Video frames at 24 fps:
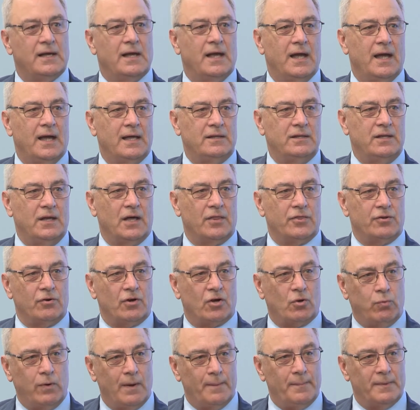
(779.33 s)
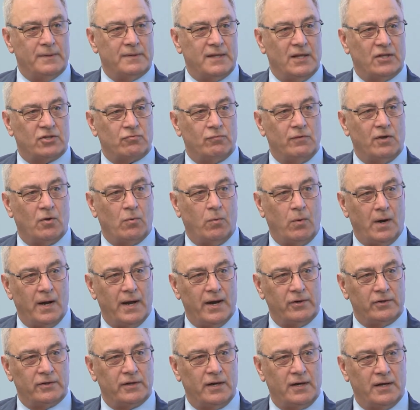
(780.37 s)
and the other equipment that's
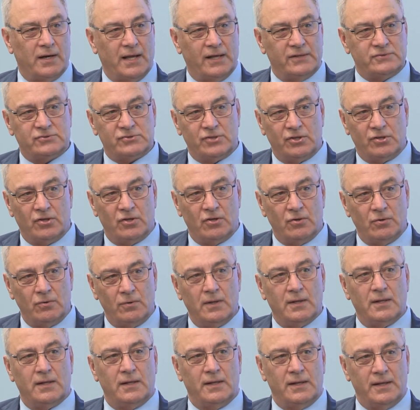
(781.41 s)
required in an ICU